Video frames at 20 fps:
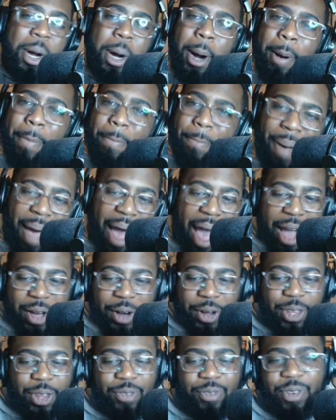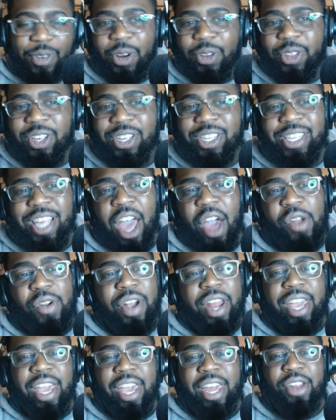are back on the field this
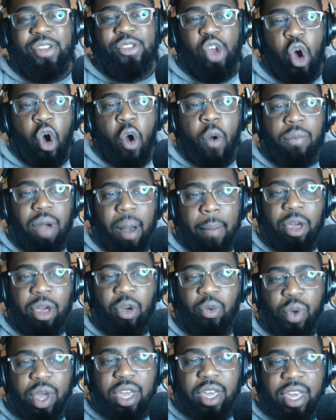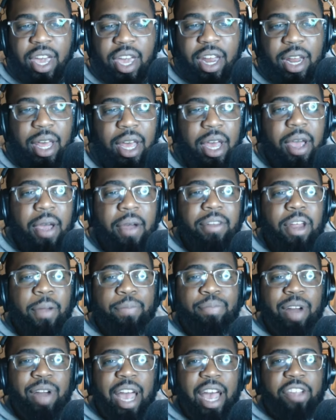Saturday. It is homecoming weekend.
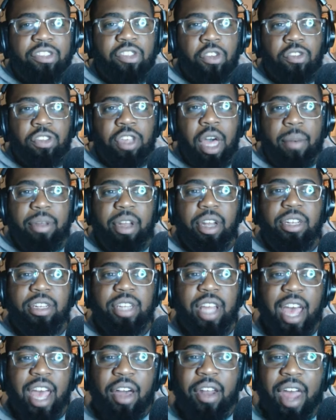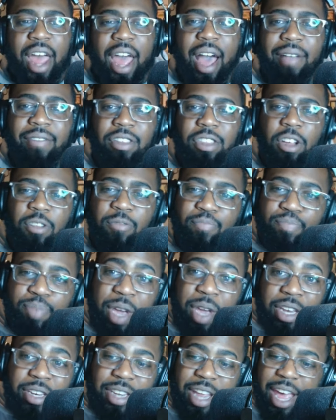Nebraska's coming to town after their
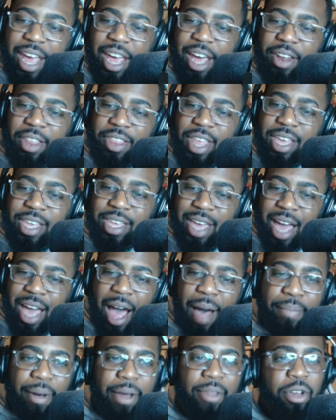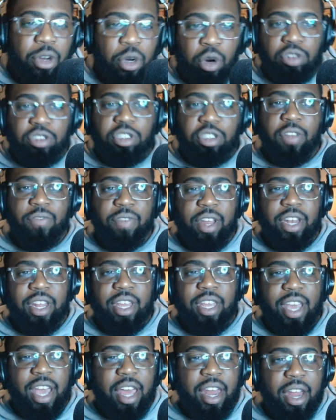beatdown that they got by the Hoosiers of
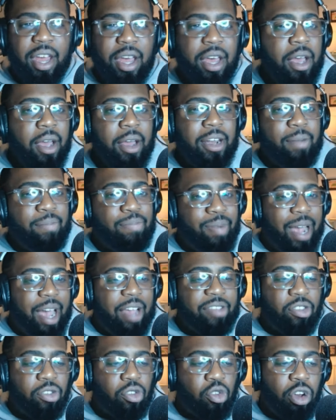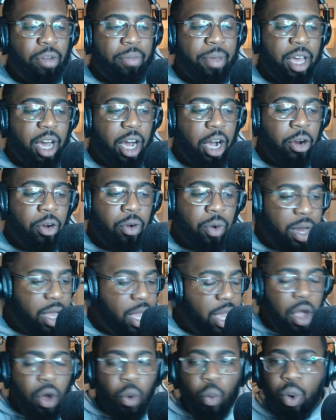Indiana. Nebraska's going to be hungry.
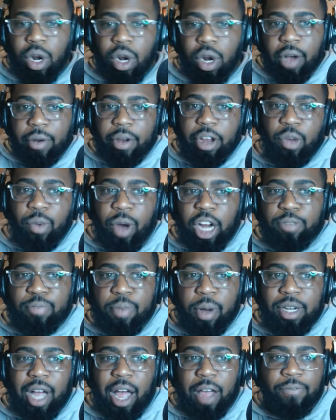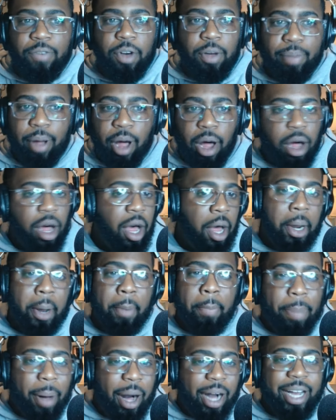We're hungry to watch Buckeye football.
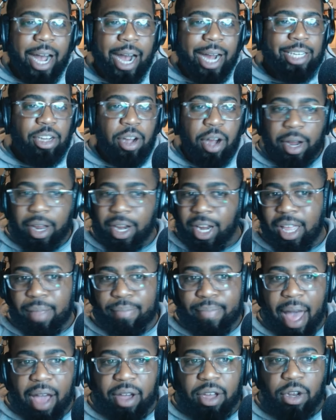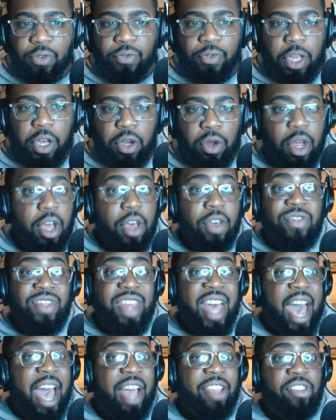The Buckeyes are hungry to get back on the field.
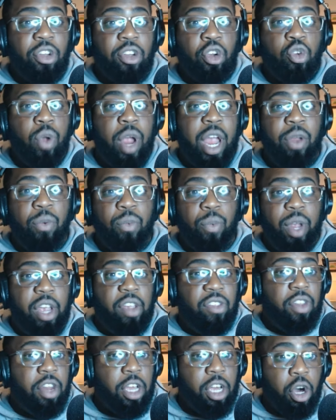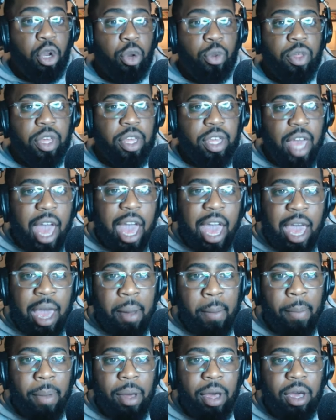That's a great reason to go to the game.